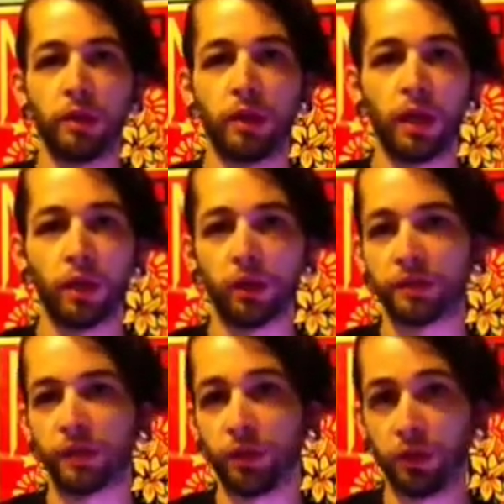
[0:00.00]
areas
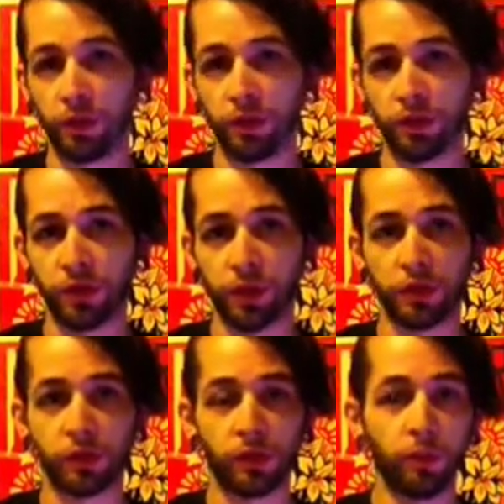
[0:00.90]
that you didn't understand,
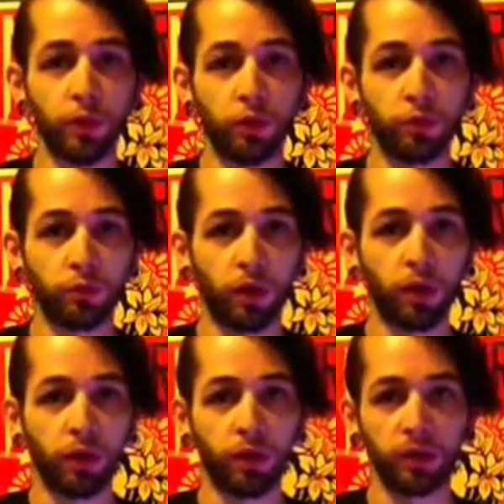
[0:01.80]
just let me know
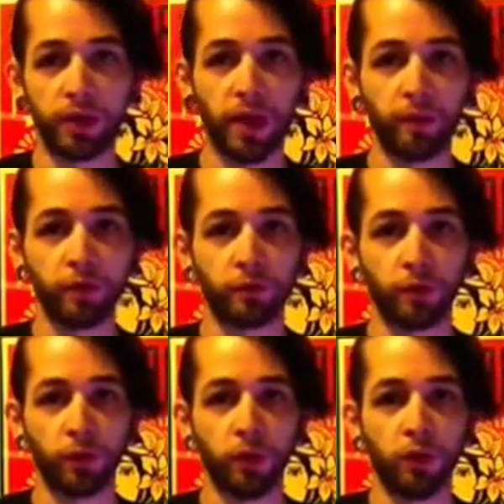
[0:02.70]
in the comments
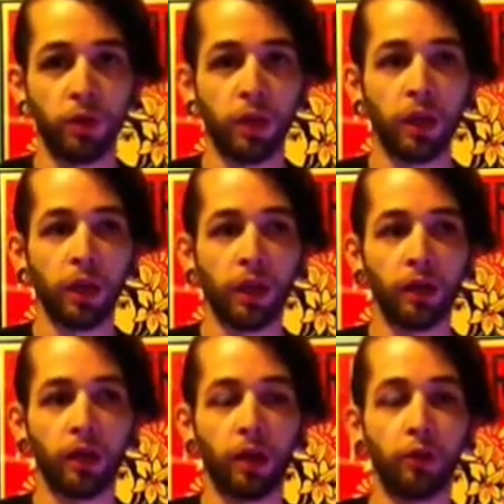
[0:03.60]
below, and
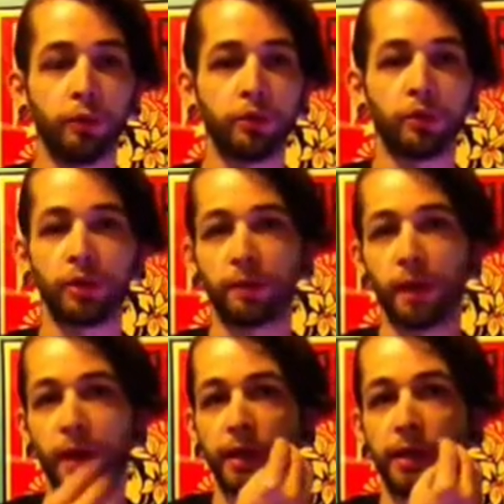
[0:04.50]
I'll be sure to get
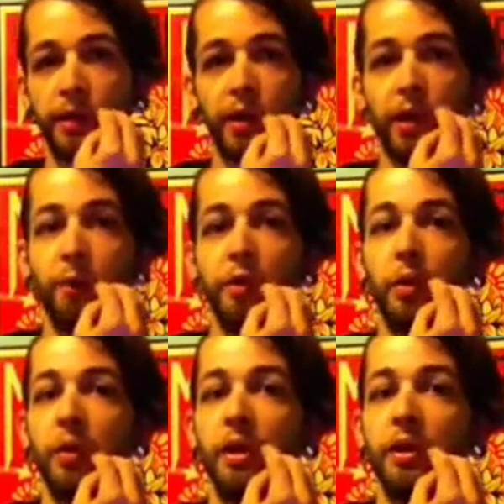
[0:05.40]
back. I'm going to go
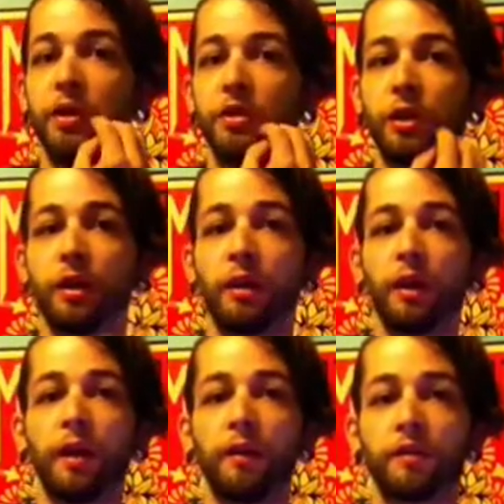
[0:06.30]
ahead and try to
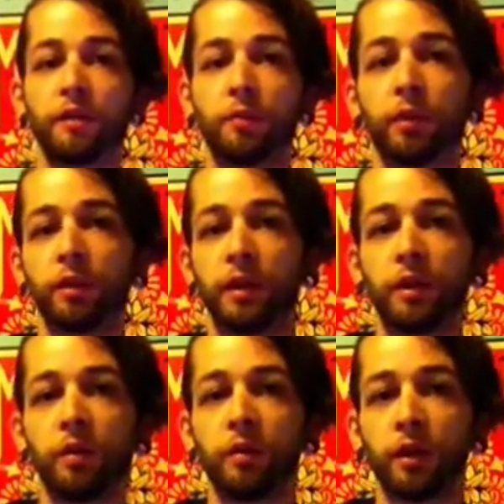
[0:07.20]
edit this up right
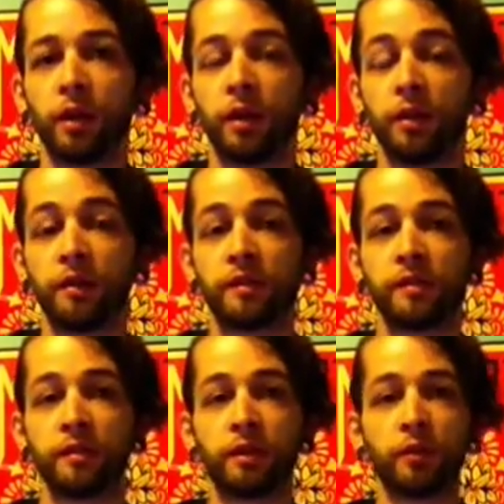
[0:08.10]
now and get this
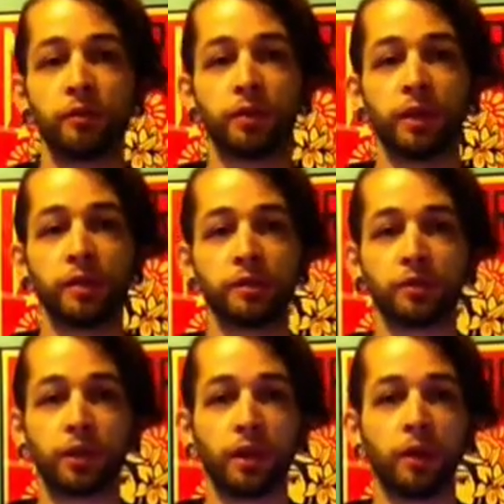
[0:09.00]
sent out so you guys can
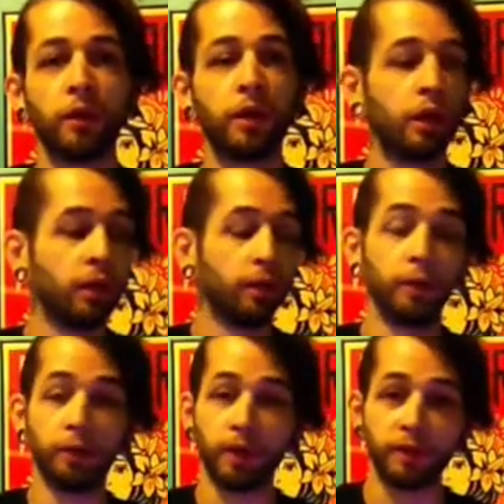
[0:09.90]
check it out. Let me know
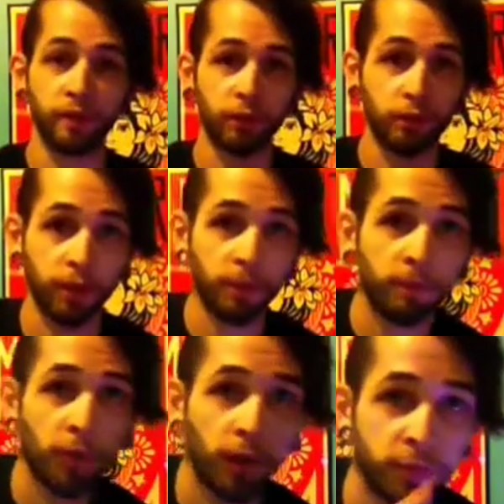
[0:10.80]
what you guys think, okay?
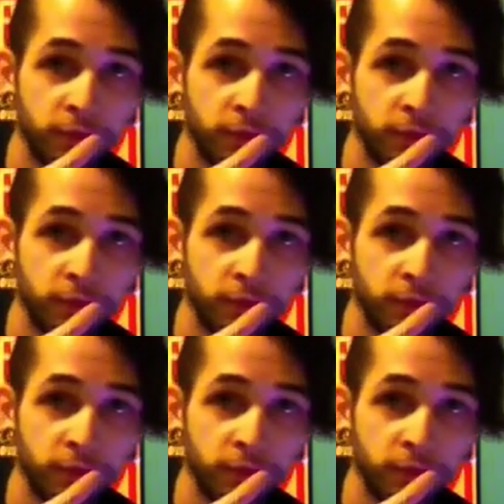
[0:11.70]
Alright, peace